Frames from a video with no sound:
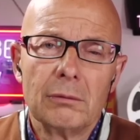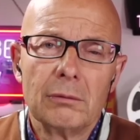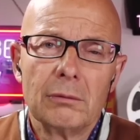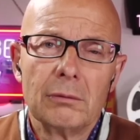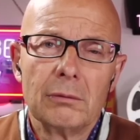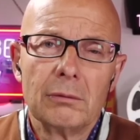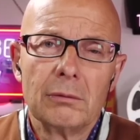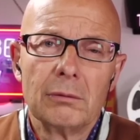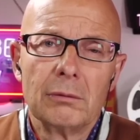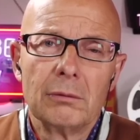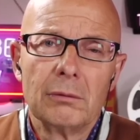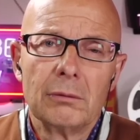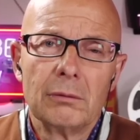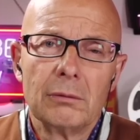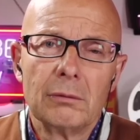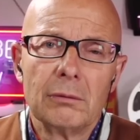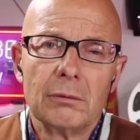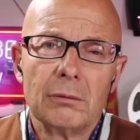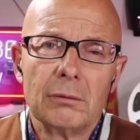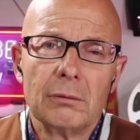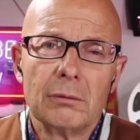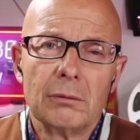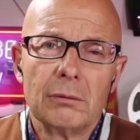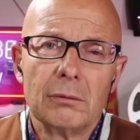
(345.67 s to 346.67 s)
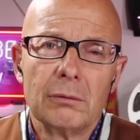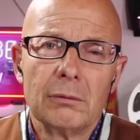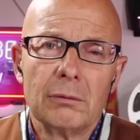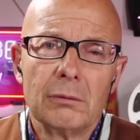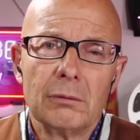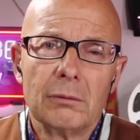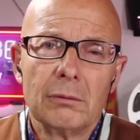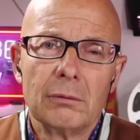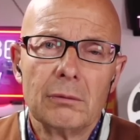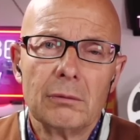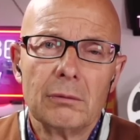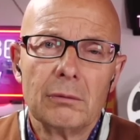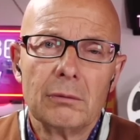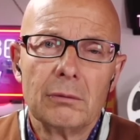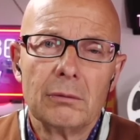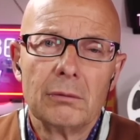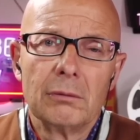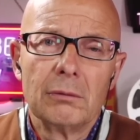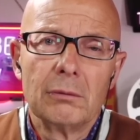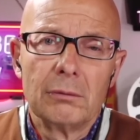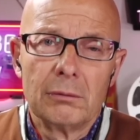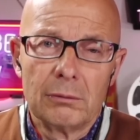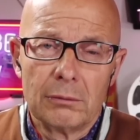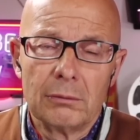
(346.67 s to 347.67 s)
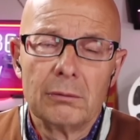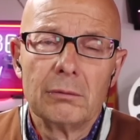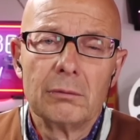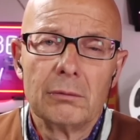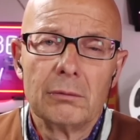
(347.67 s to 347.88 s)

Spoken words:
(silent)